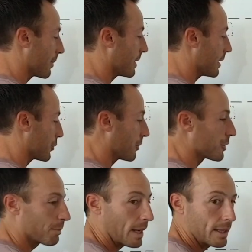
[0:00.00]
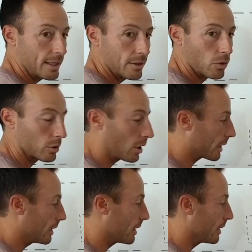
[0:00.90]
additional spending or
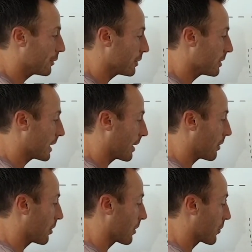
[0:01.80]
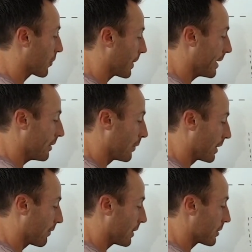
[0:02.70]
locking conditions that are created
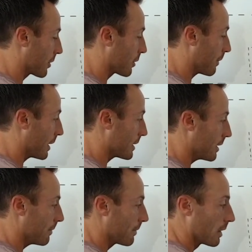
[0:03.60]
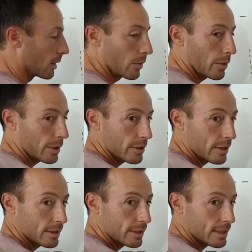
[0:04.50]
when the funds are deposited. We're going
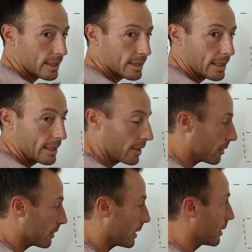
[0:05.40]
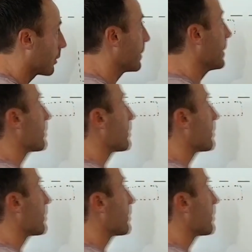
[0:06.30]
to discuss that here in a little bit.